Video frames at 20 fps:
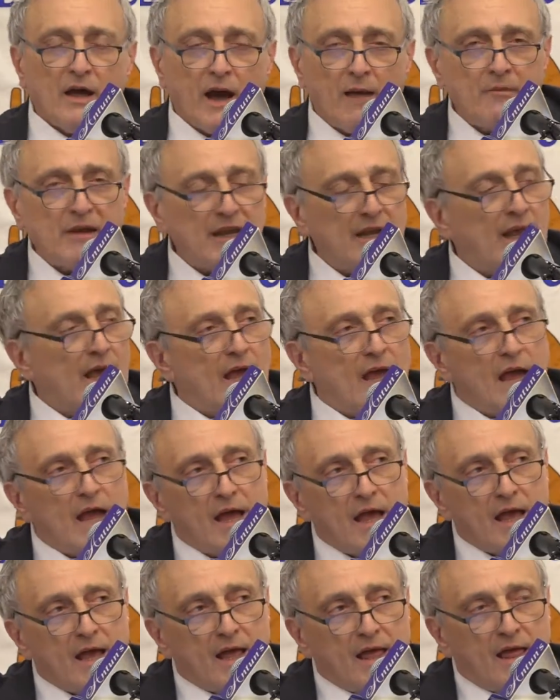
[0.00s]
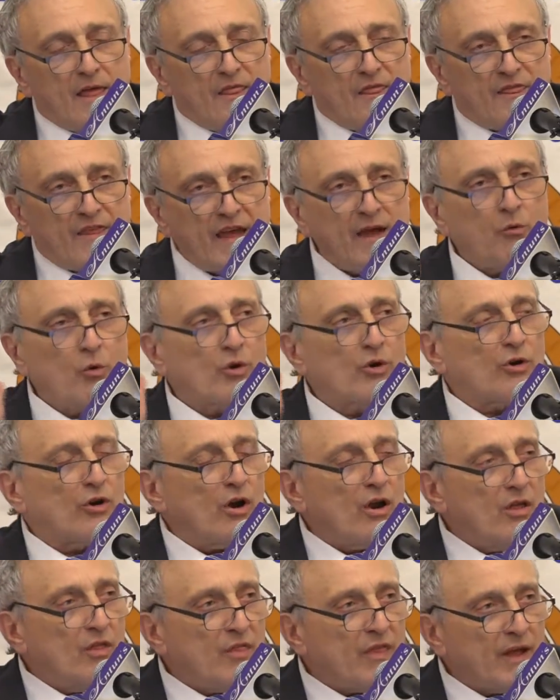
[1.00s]
I mean, they
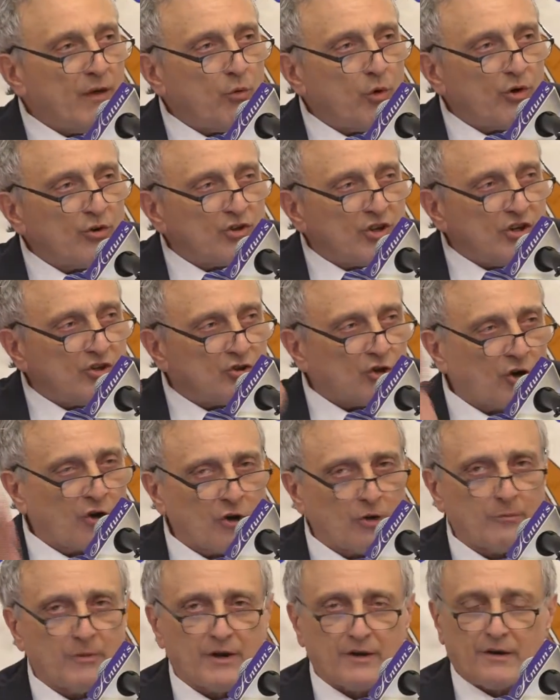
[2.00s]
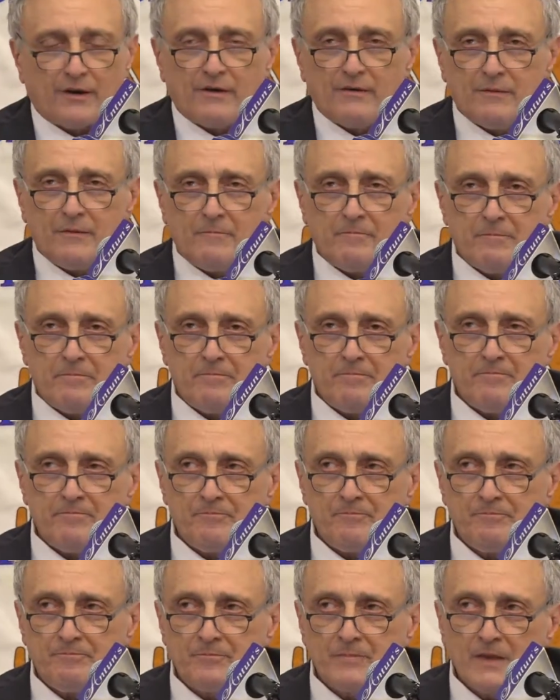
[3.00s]
were determined.
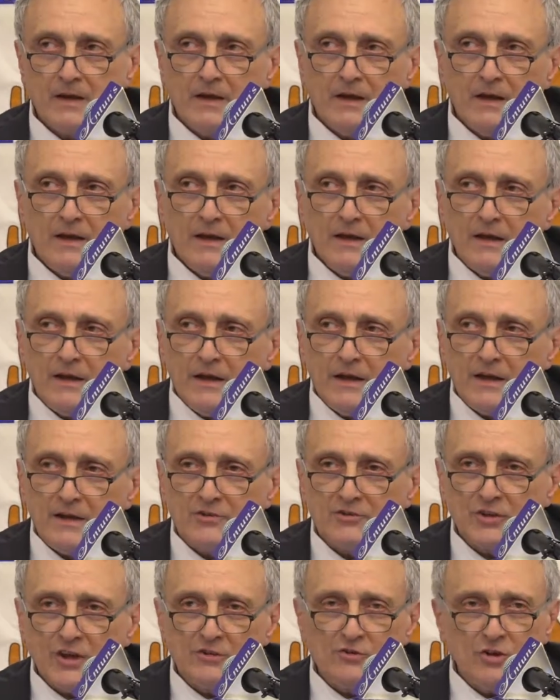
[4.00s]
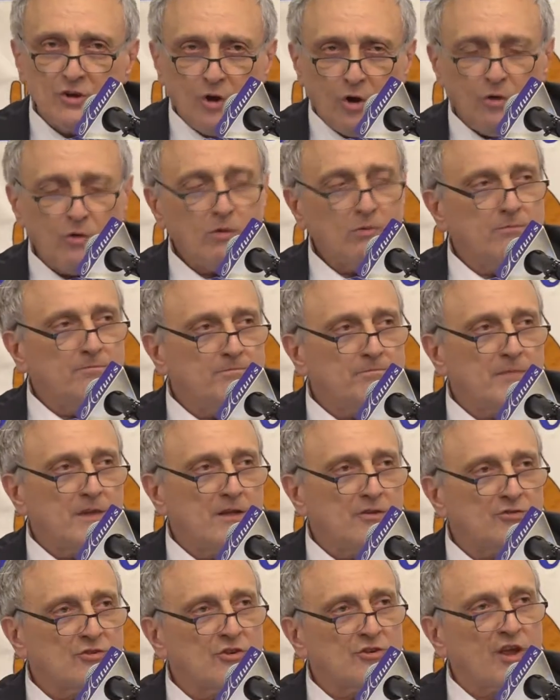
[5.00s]
And he said, you know,
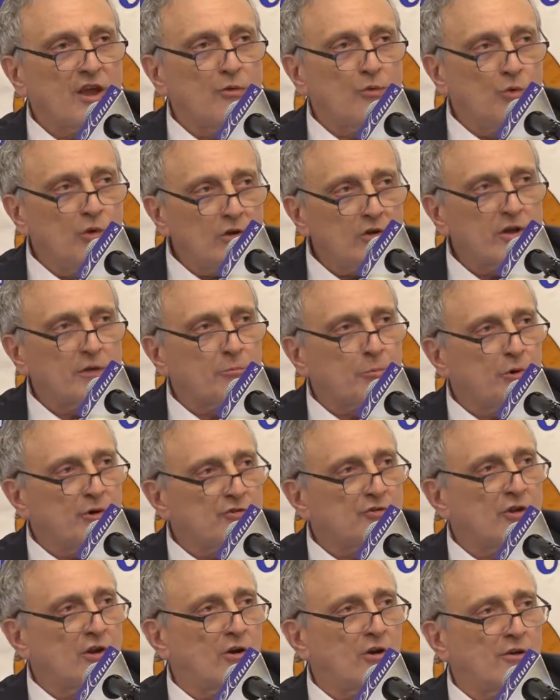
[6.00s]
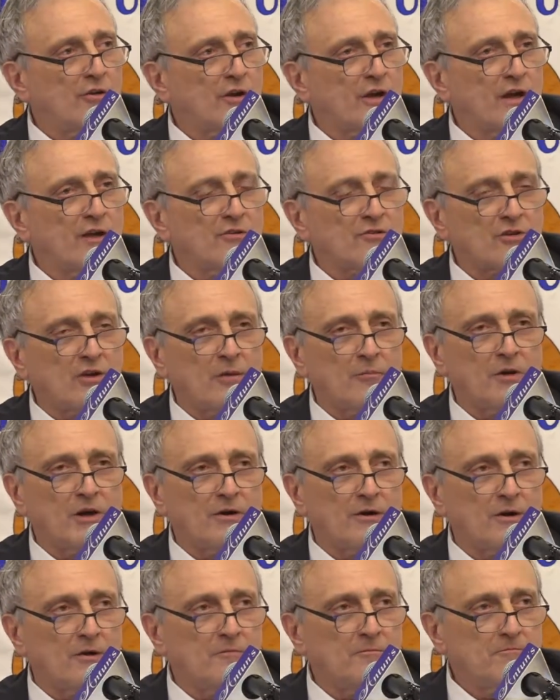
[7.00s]
he says, I really appreciate all you guys coming
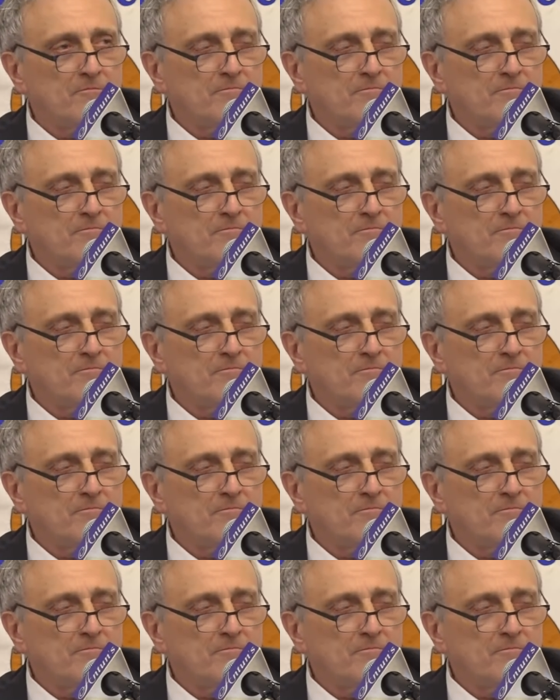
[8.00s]
here.